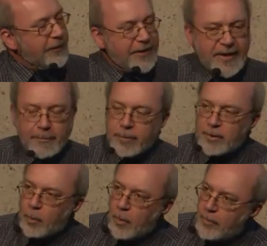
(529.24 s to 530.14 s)
on the
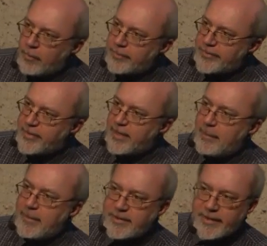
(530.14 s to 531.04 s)
temple walls
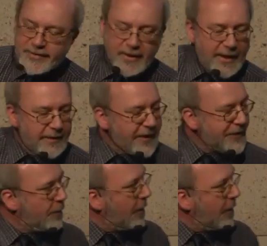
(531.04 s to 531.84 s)
images like this